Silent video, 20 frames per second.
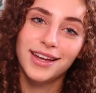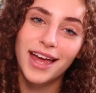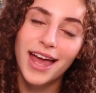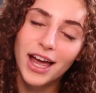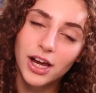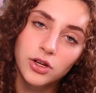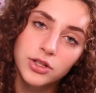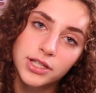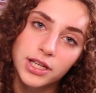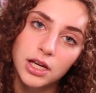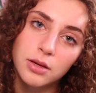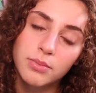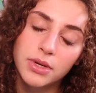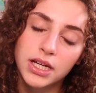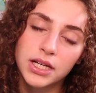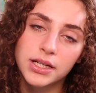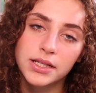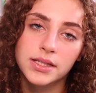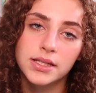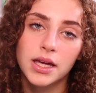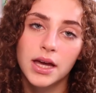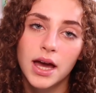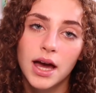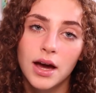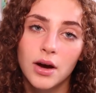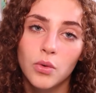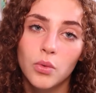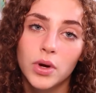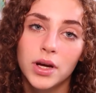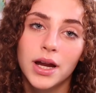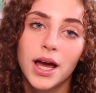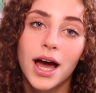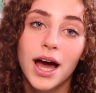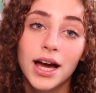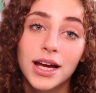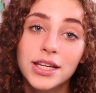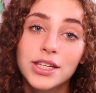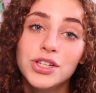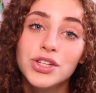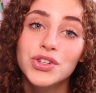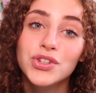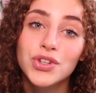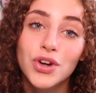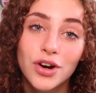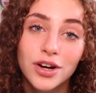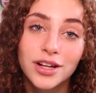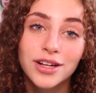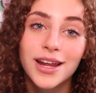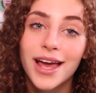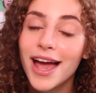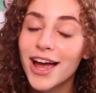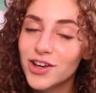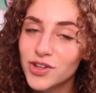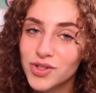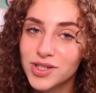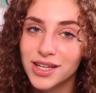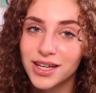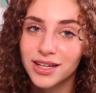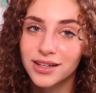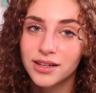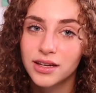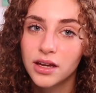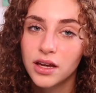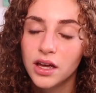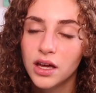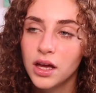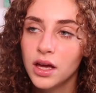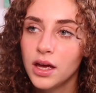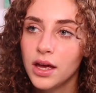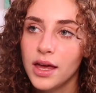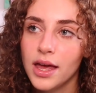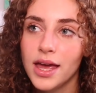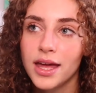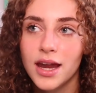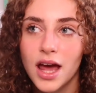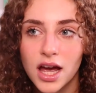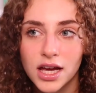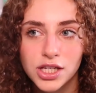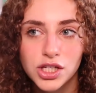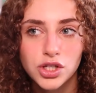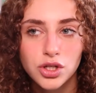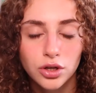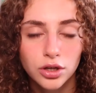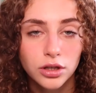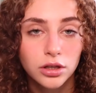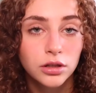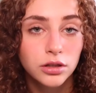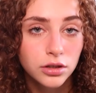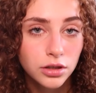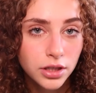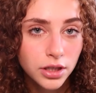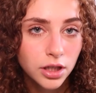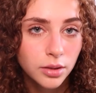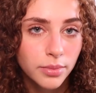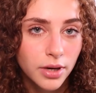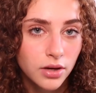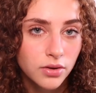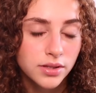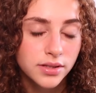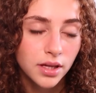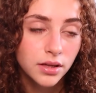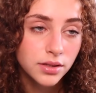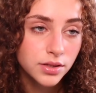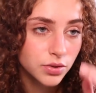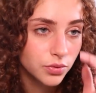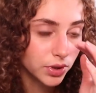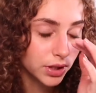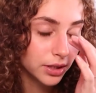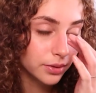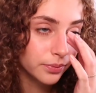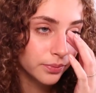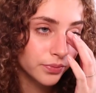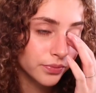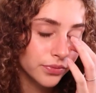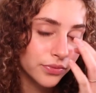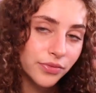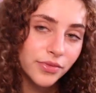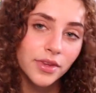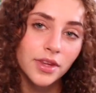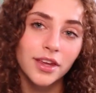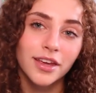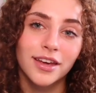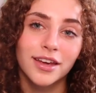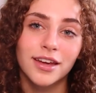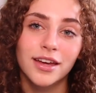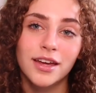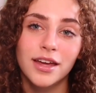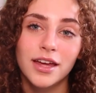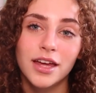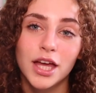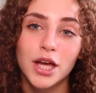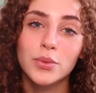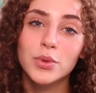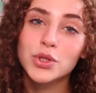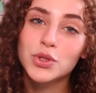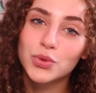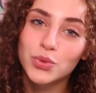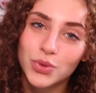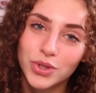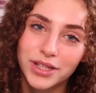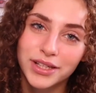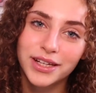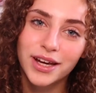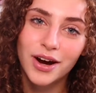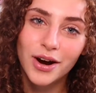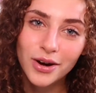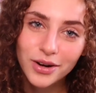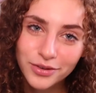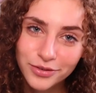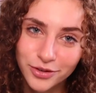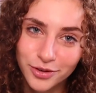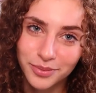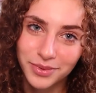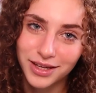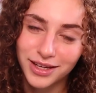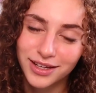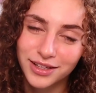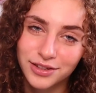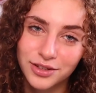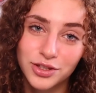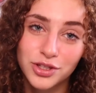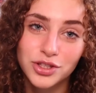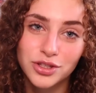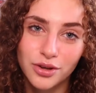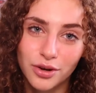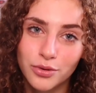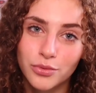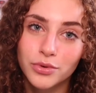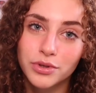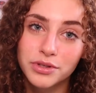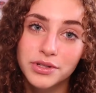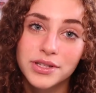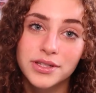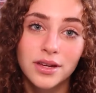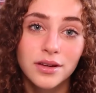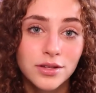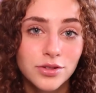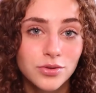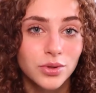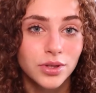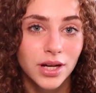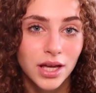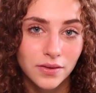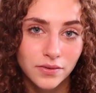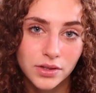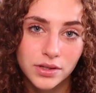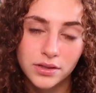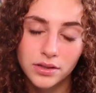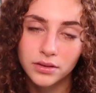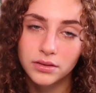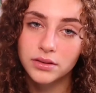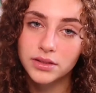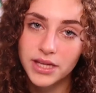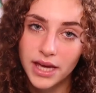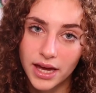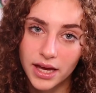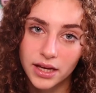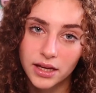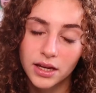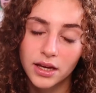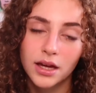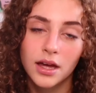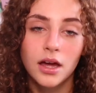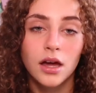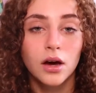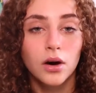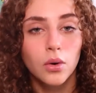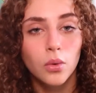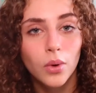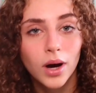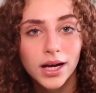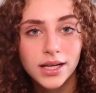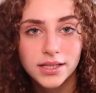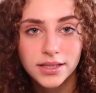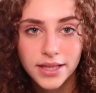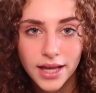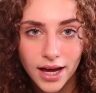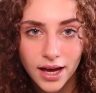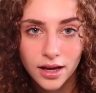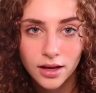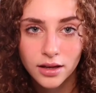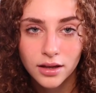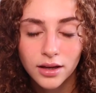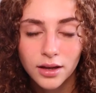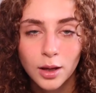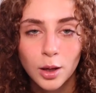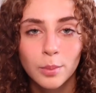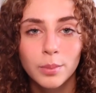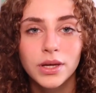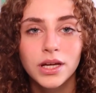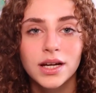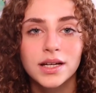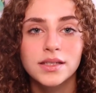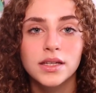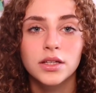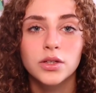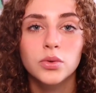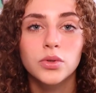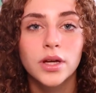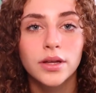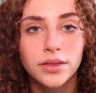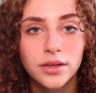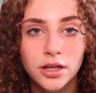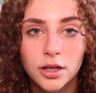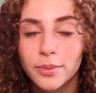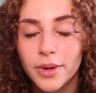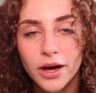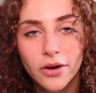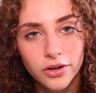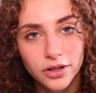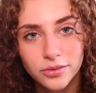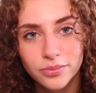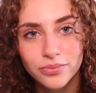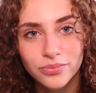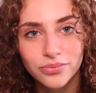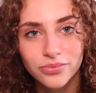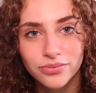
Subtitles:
Accutane, because when I started Accutane and I started learning about sunscreen, it was really hard for me to start wearing sunscreen every single day. Why is that? Because I knew nothing about it.